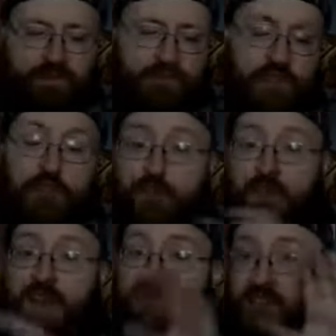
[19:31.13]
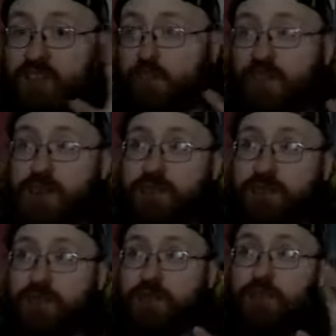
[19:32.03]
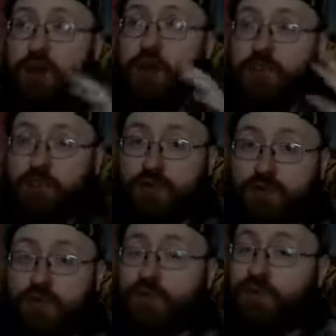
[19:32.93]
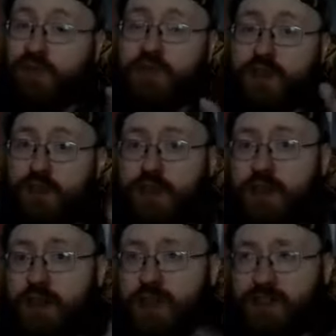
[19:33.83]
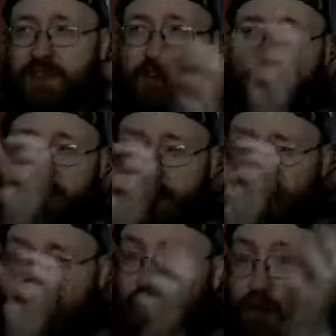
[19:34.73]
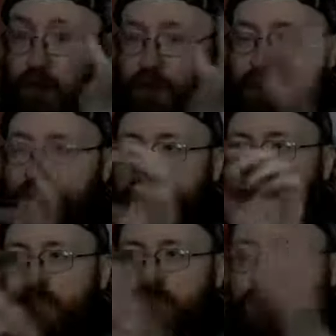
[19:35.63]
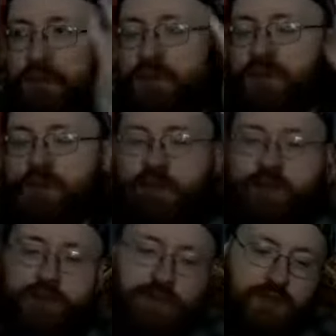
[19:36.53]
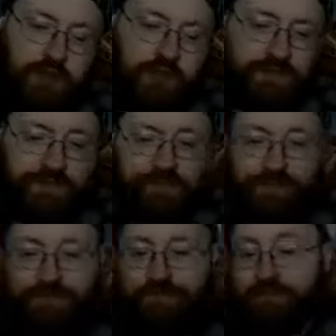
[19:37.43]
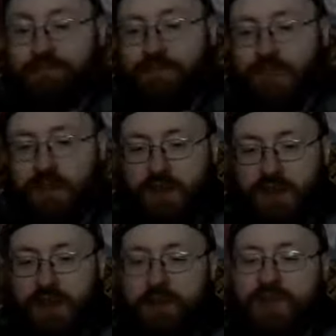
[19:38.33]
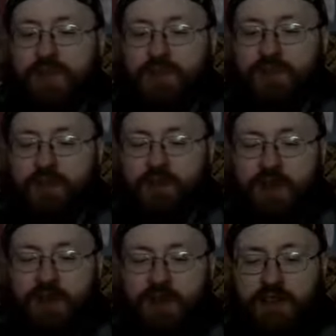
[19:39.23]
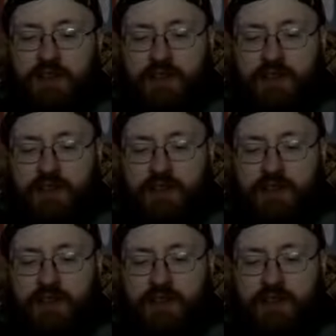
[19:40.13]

Like you find season one episodes on YouTube, but I think most of them are the altered music versions. So, yeah. but it was fun.